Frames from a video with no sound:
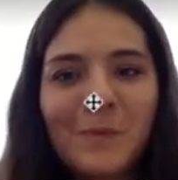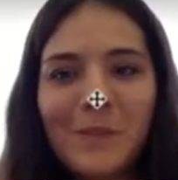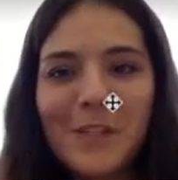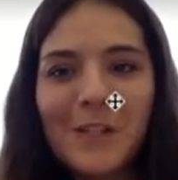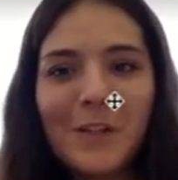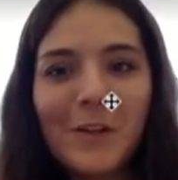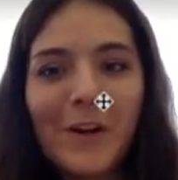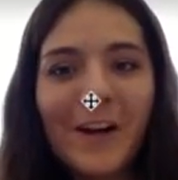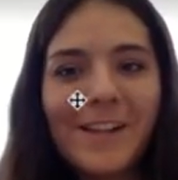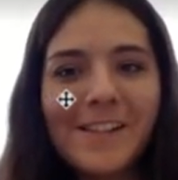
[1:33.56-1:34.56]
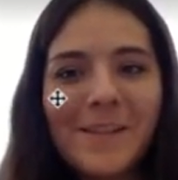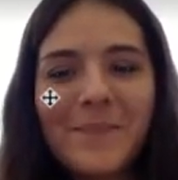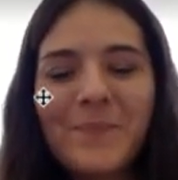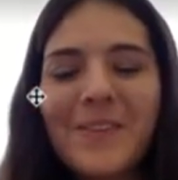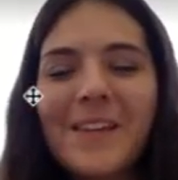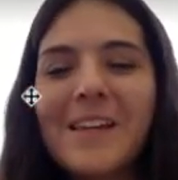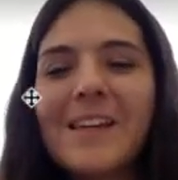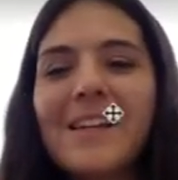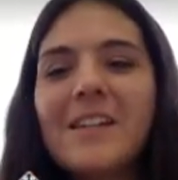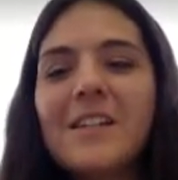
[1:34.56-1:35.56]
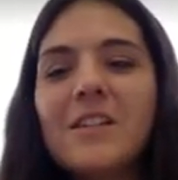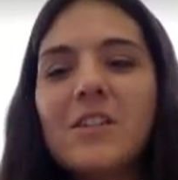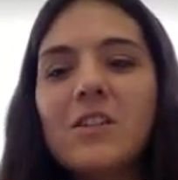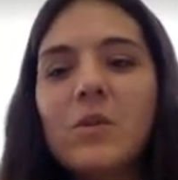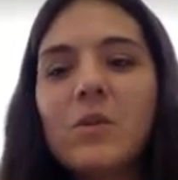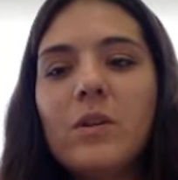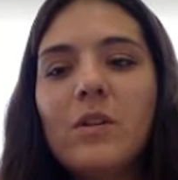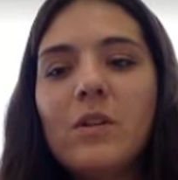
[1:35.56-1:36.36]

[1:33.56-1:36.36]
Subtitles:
Was it a little crazy? So